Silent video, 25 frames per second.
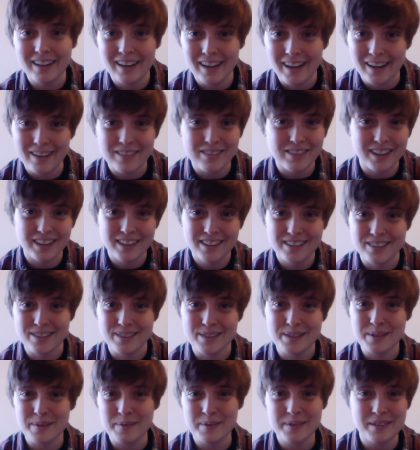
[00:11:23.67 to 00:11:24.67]
I have like 2
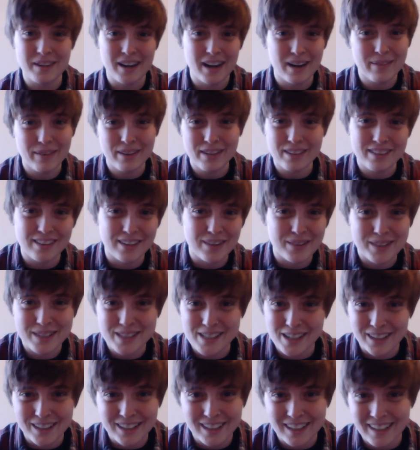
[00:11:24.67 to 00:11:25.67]
subscribers, so it's
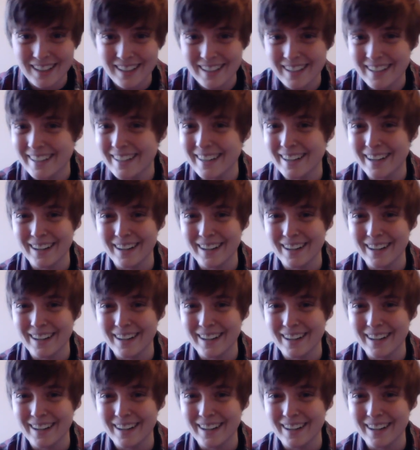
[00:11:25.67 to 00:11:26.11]
all good.